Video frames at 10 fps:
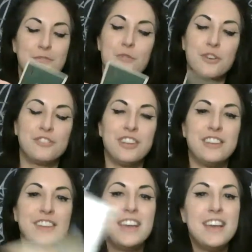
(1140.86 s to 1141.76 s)

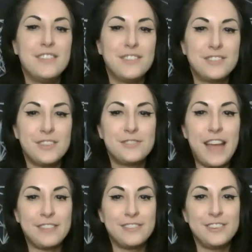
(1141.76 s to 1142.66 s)
Fortune. This is
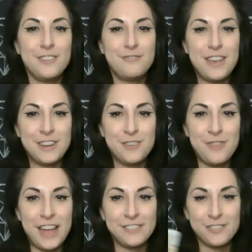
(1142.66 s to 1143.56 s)
destined and fated
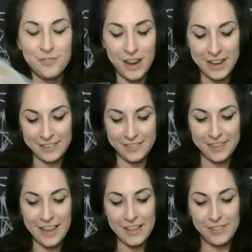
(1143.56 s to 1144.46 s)
events, right?
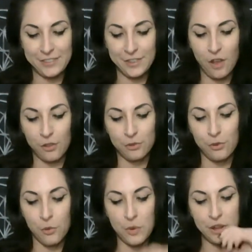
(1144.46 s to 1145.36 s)
This is also
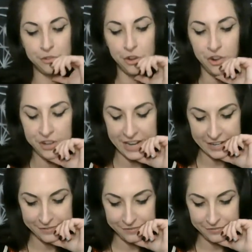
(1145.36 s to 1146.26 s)
the wheel
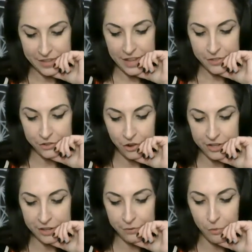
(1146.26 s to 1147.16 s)
turning, the
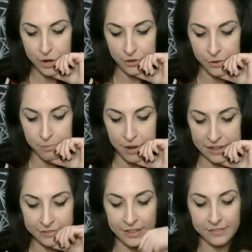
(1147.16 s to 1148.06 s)
turning of the wheel, the
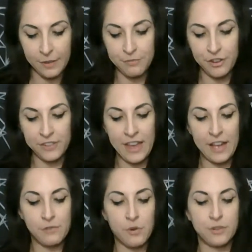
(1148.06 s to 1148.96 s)
blessings. I'm feeling
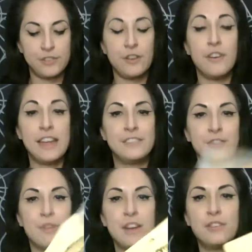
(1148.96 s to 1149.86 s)
that, of course, it
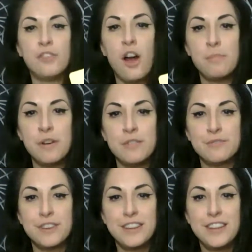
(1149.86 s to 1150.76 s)
landed right on top
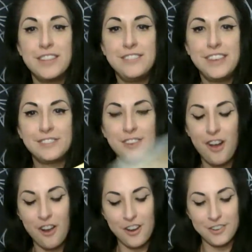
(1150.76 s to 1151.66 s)
of this
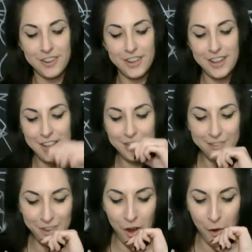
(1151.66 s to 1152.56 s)
card.
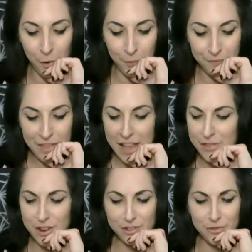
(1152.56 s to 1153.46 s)
So
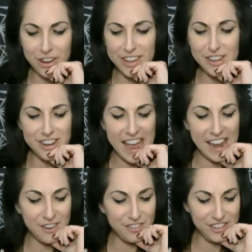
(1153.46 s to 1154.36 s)
there's really good
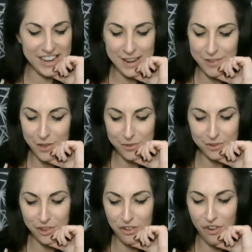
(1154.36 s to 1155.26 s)
energy, even though
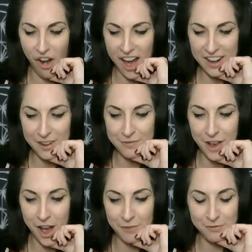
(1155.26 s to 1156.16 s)
there's a lot of,
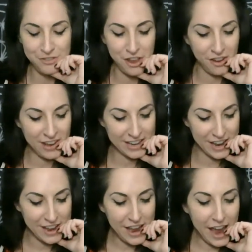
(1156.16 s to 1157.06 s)
of like,
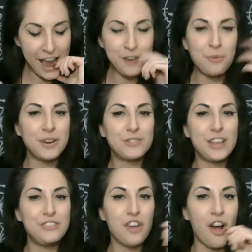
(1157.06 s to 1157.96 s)
I don't want to
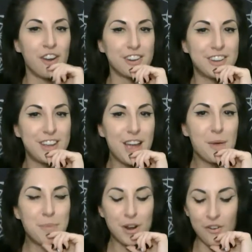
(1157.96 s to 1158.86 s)
say dark,
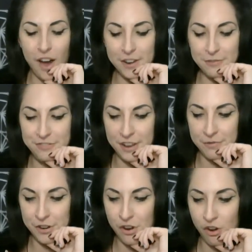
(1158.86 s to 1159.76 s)
but a lot of
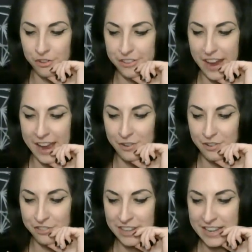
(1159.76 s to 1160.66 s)
difficult
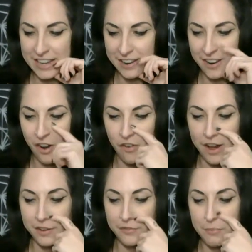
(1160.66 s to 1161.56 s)
energy here, a
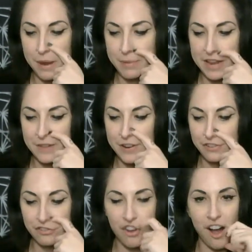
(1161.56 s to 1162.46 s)
lot of maybe even
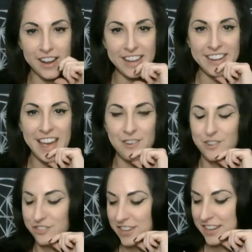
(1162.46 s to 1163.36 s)
shocking
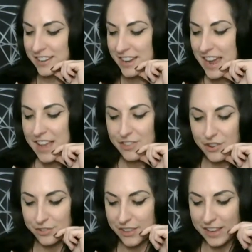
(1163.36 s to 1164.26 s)
energy.
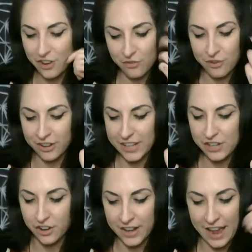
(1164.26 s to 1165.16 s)
There's like really
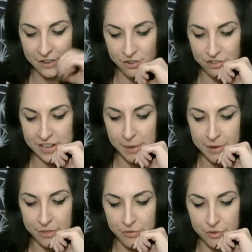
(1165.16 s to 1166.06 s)
good energy
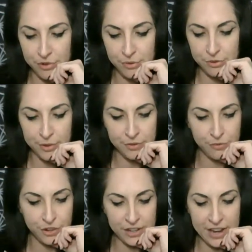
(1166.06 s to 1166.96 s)
coming through too. So it's
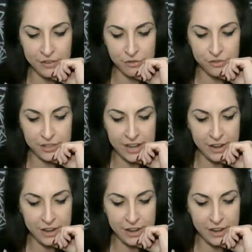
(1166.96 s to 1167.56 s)
really interesting.